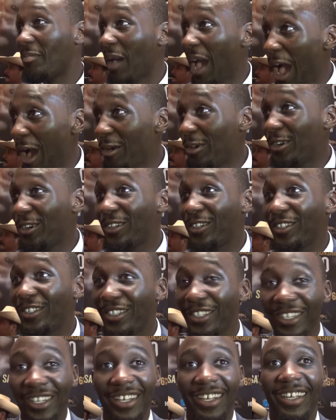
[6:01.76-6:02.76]
pounder
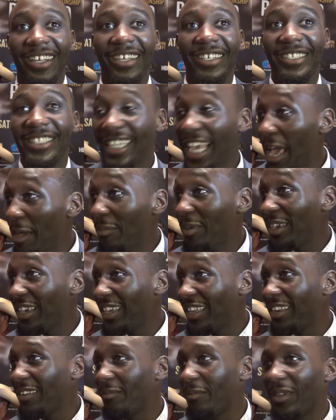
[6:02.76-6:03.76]

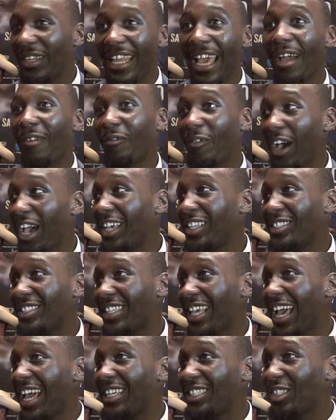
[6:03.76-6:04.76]
champion, but that fights
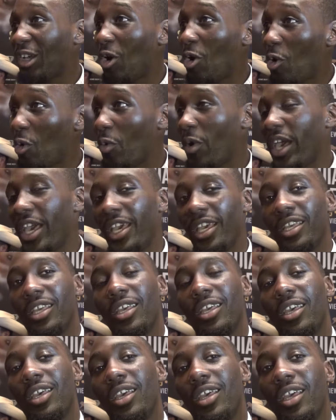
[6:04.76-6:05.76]
at his own weight
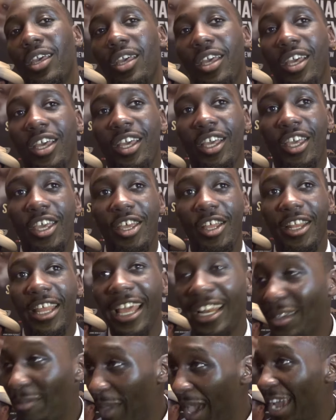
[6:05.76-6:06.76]

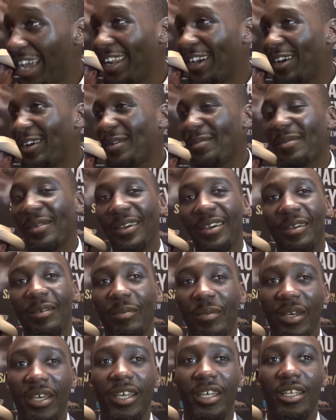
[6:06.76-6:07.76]
that he made up.
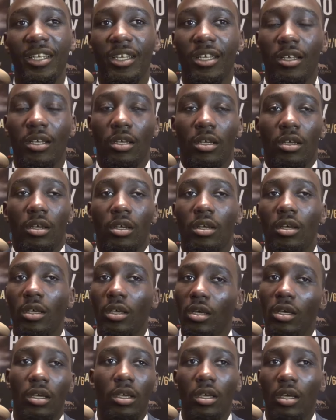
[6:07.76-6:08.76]
But
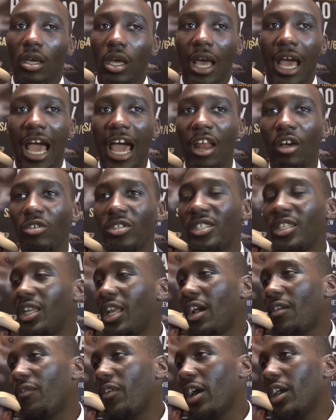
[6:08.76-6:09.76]
I don't see
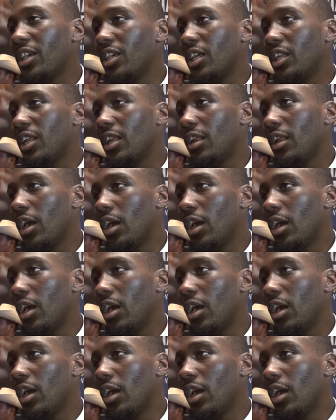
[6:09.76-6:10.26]
that fight getting